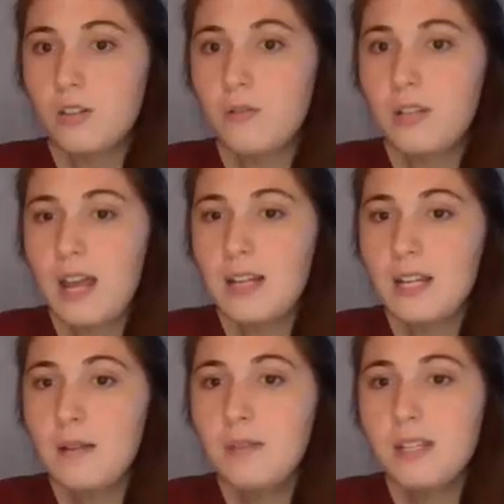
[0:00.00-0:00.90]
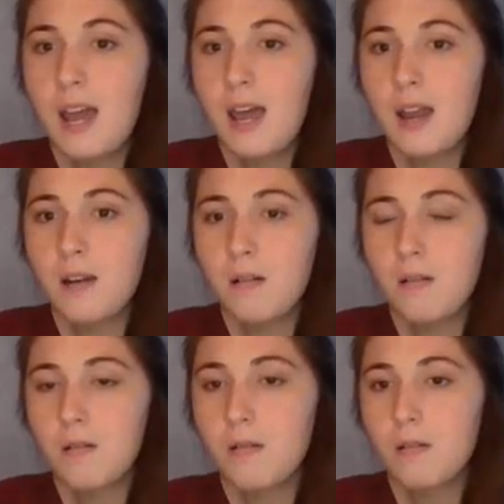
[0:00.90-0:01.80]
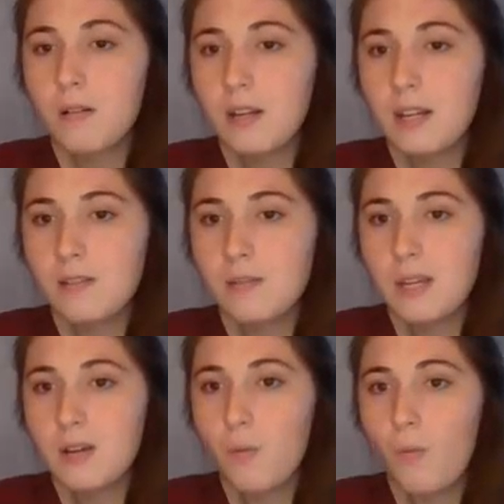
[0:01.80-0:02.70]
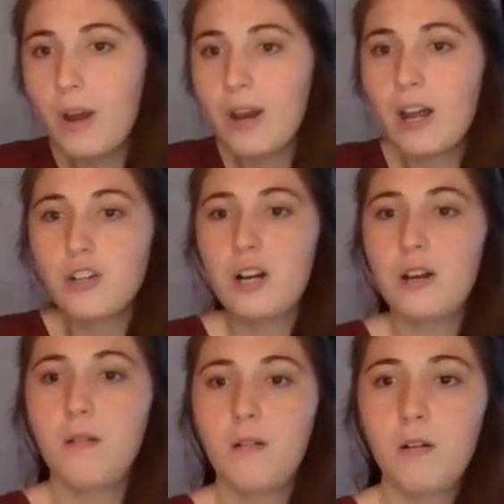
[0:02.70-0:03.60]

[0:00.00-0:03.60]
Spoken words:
So 10 times 10 gives me 100.